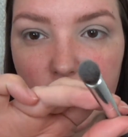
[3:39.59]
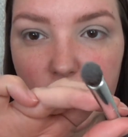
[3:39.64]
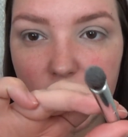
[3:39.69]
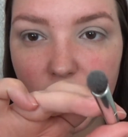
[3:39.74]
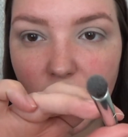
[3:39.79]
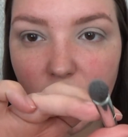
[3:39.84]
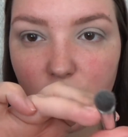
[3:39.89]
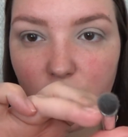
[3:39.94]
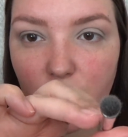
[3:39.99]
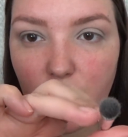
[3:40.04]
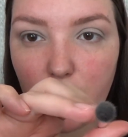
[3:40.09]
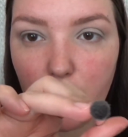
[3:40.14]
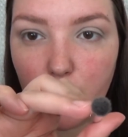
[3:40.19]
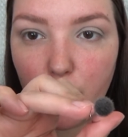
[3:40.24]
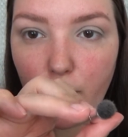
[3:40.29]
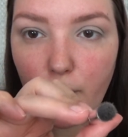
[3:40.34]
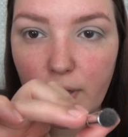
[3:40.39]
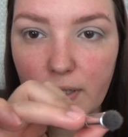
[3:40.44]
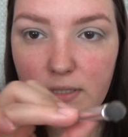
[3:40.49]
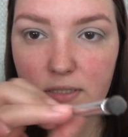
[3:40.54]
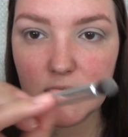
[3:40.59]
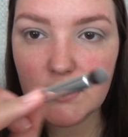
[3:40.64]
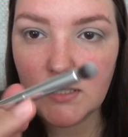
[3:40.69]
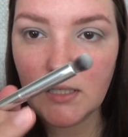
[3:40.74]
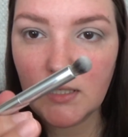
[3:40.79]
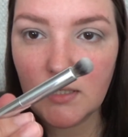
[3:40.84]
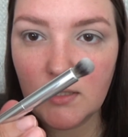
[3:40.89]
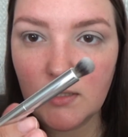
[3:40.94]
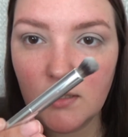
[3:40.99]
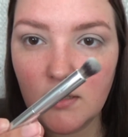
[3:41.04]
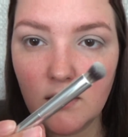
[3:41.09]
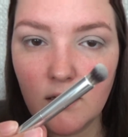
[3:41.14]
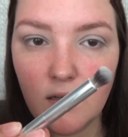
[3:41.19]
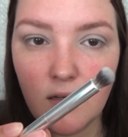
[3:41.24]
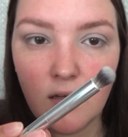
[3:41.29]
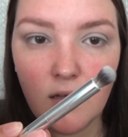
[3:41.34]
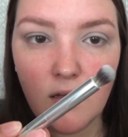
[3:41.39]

It's kind of a pointed